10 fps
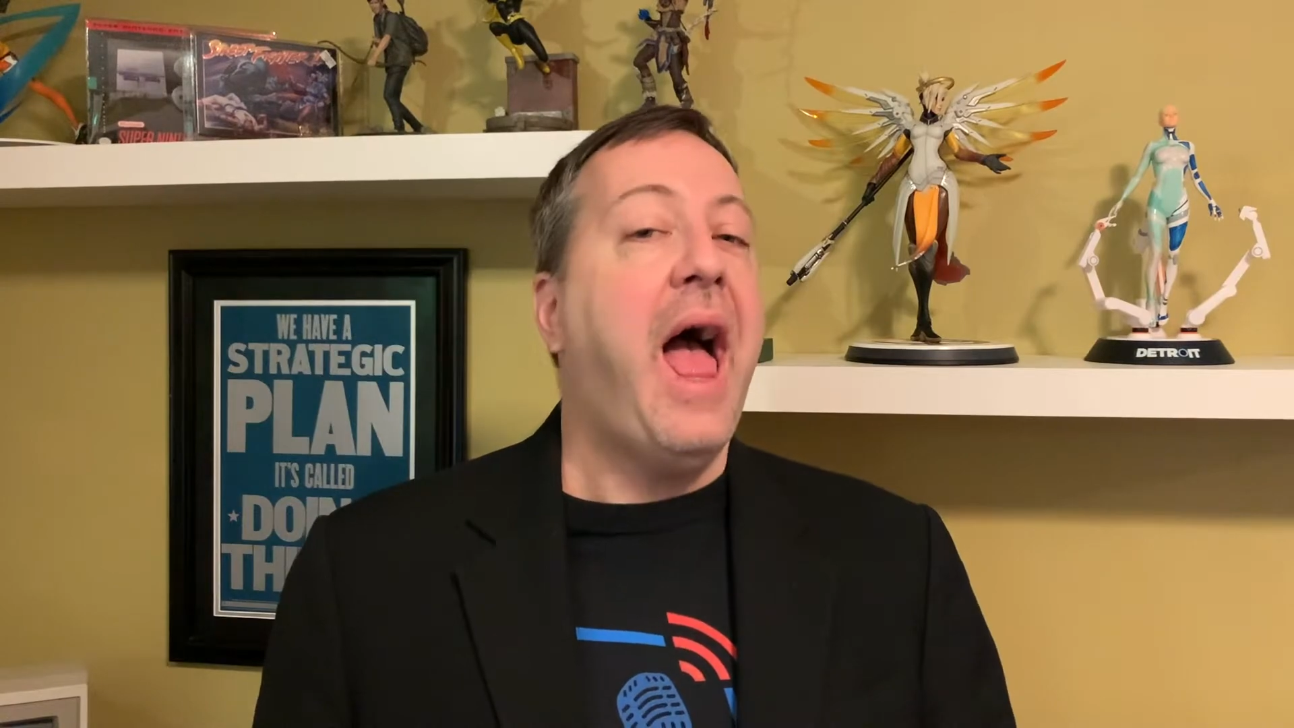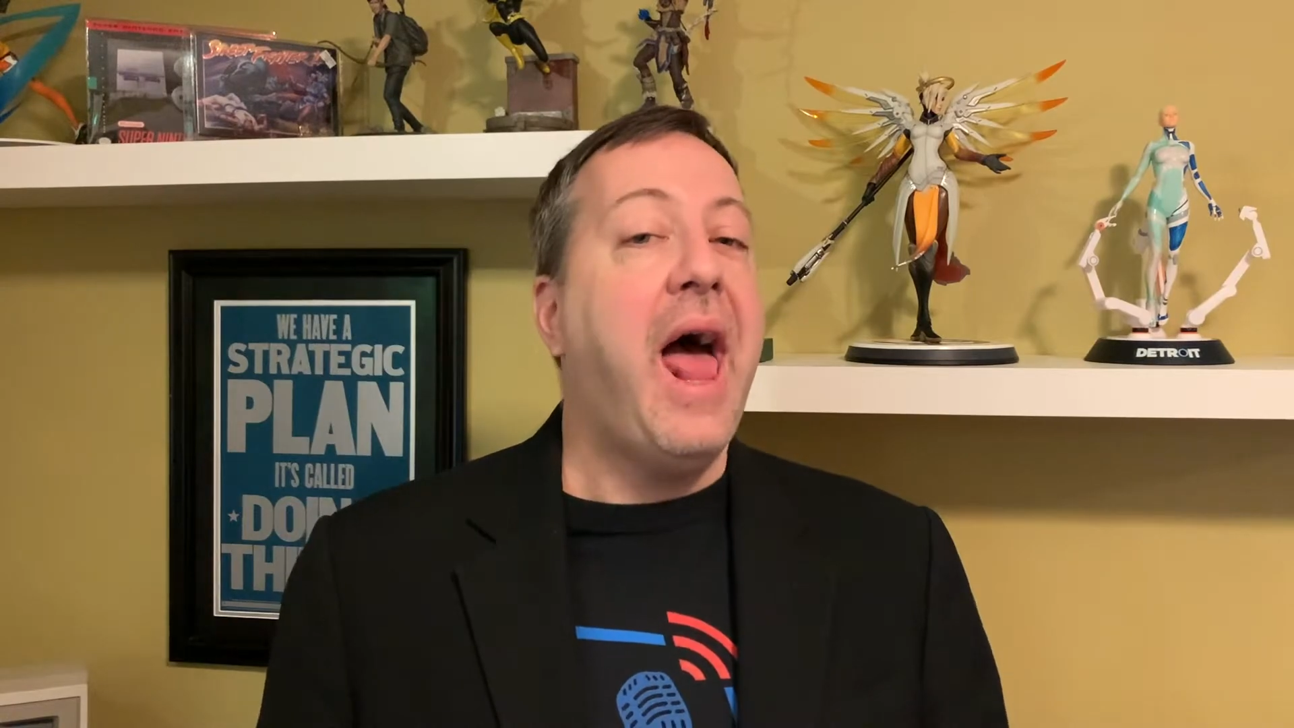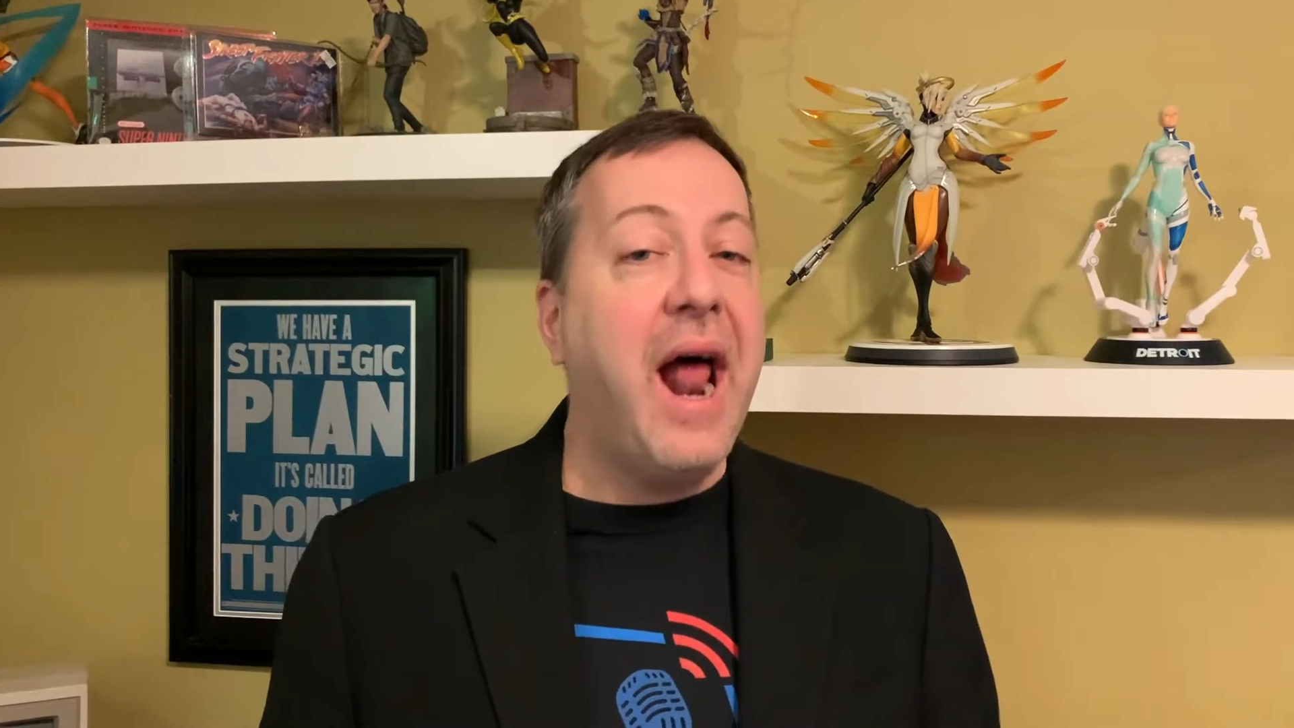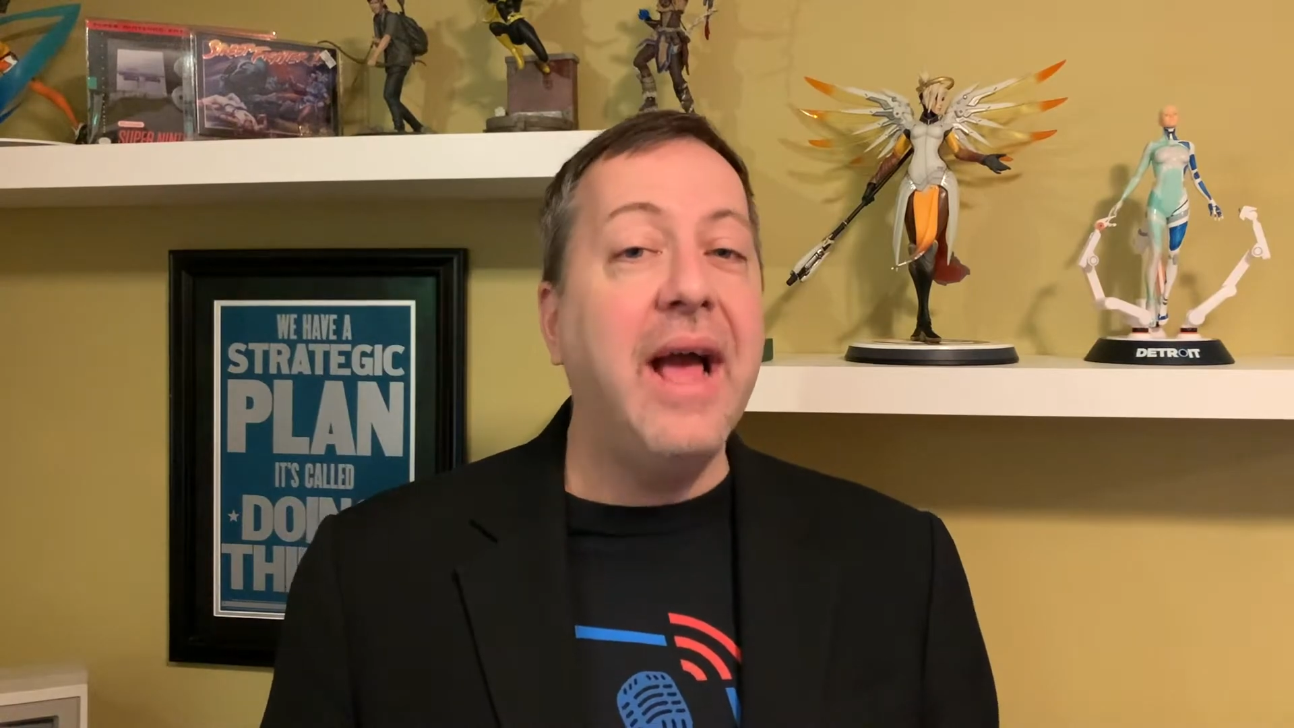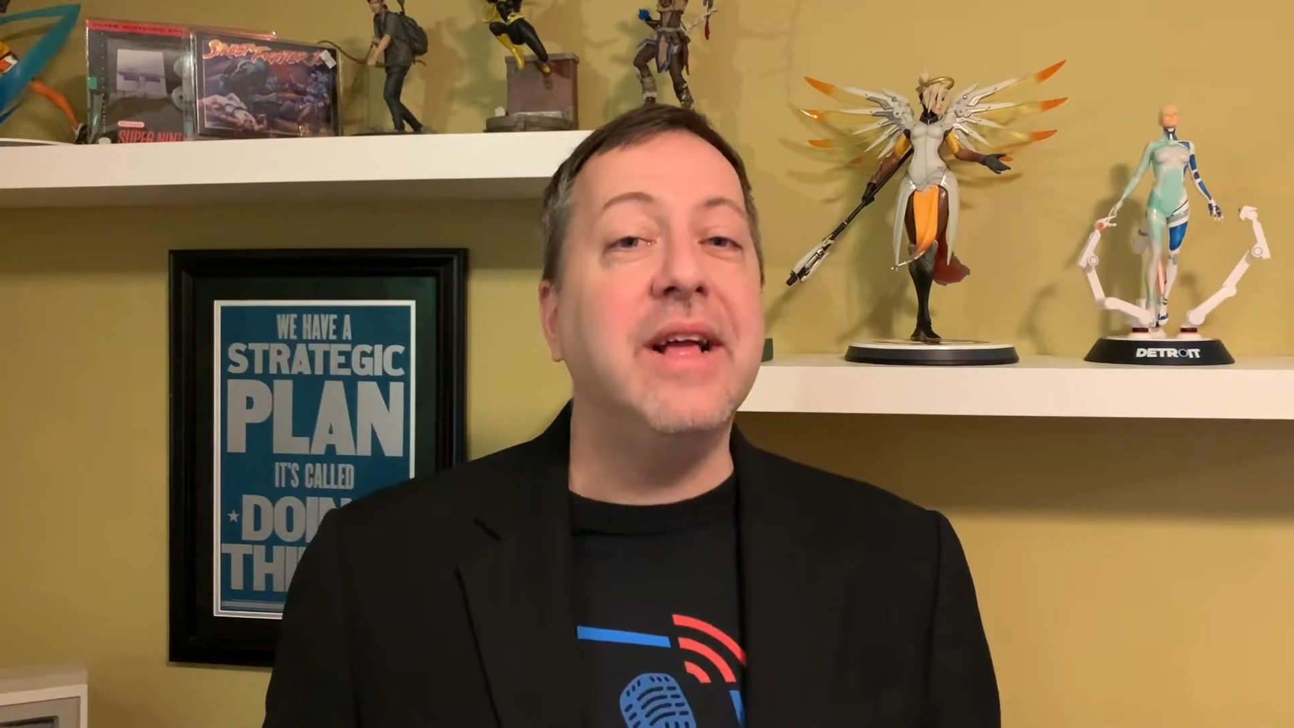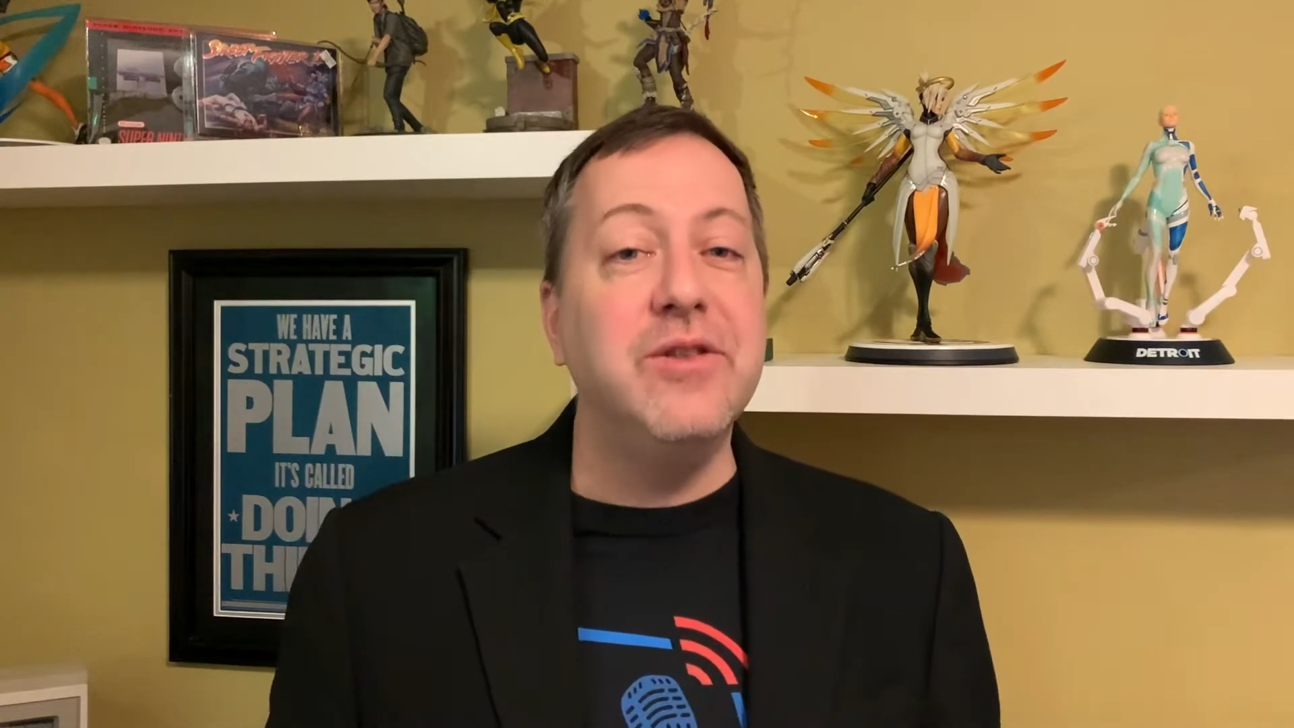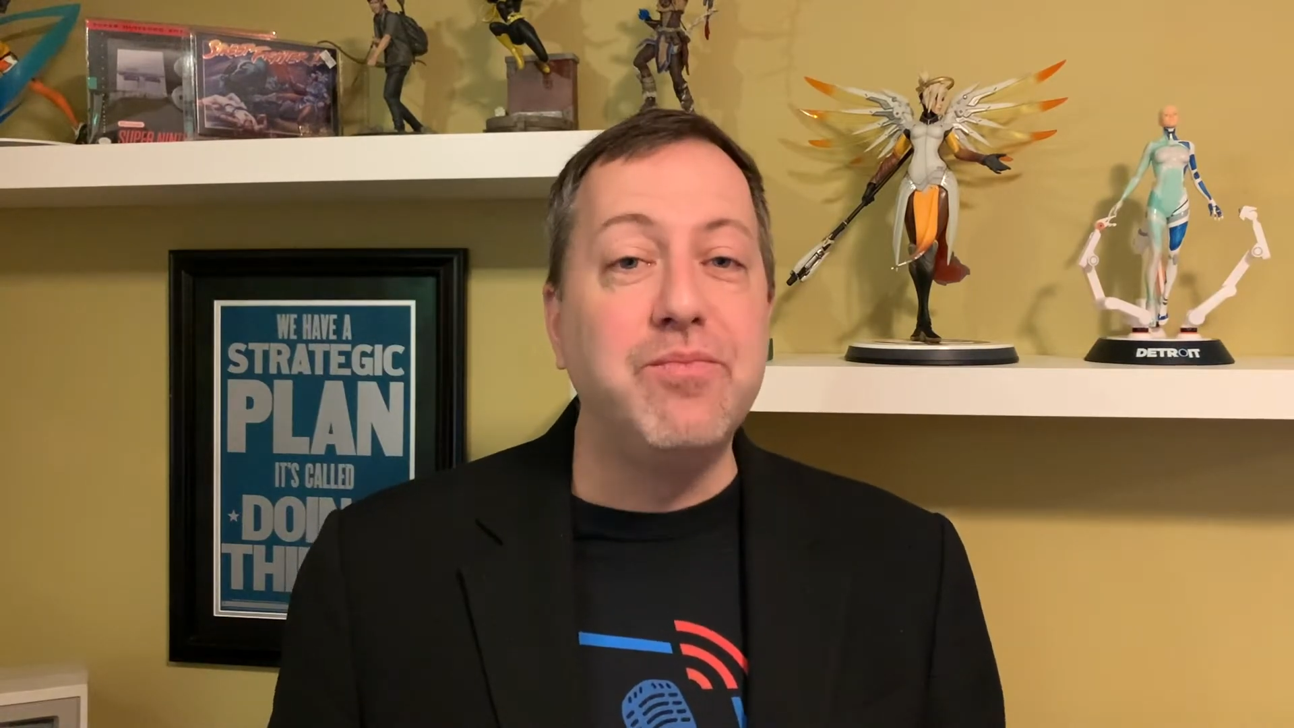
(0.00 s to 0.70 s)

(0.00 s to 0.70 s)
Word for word: and I can